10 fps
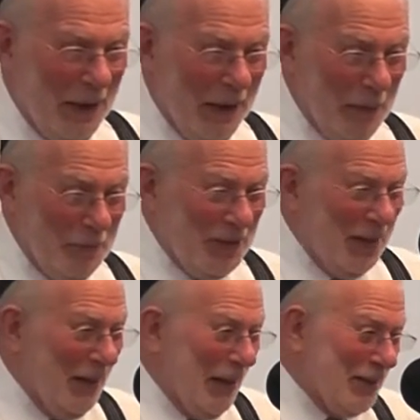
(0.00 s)
and I'm
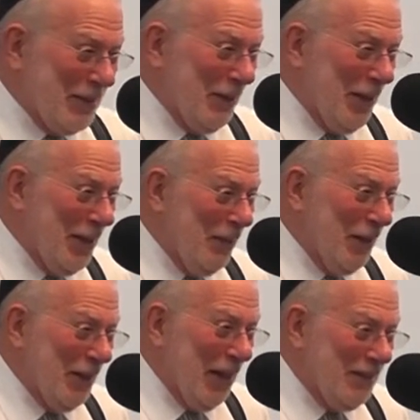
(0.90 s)
sitting next
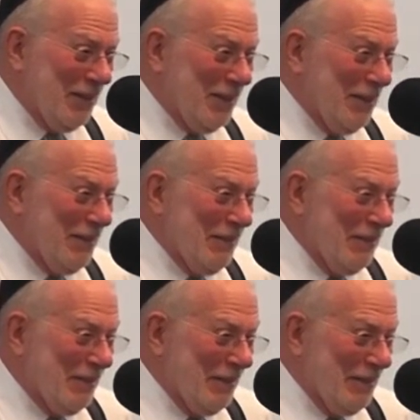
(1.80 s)

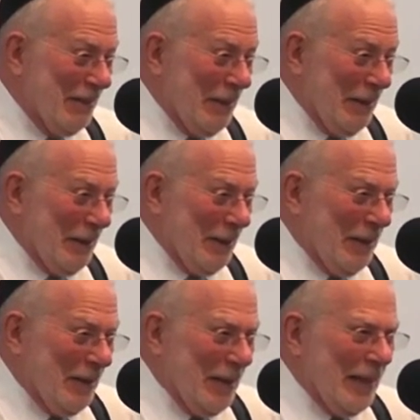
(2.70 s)
to Linda Valencia.
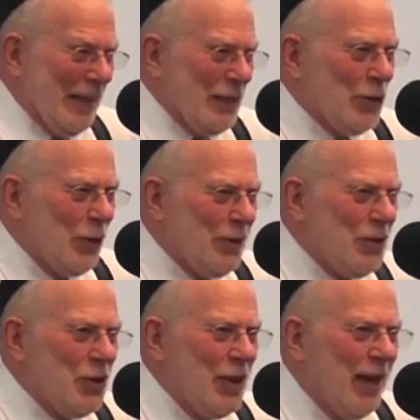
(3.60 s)
I start to
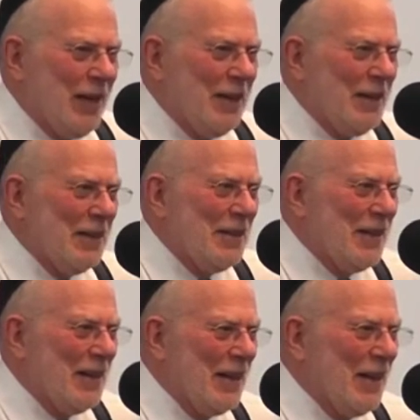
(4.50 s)
shake.
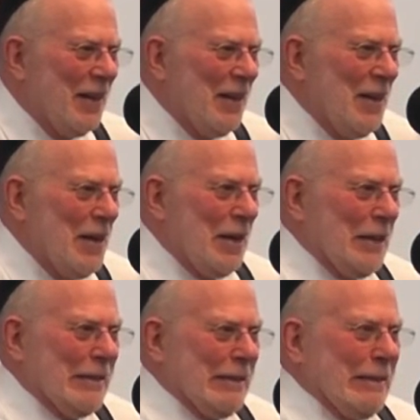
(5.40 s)
I
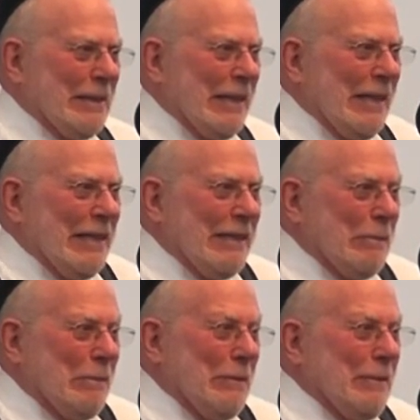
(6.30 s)
turn to
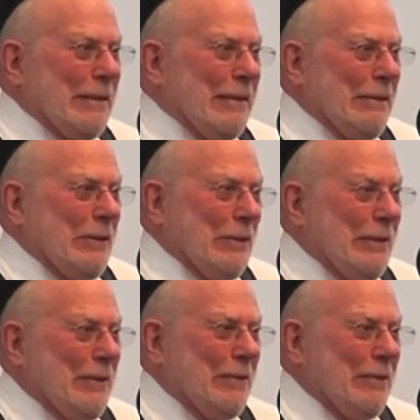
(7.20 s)
ice. What am I going to do?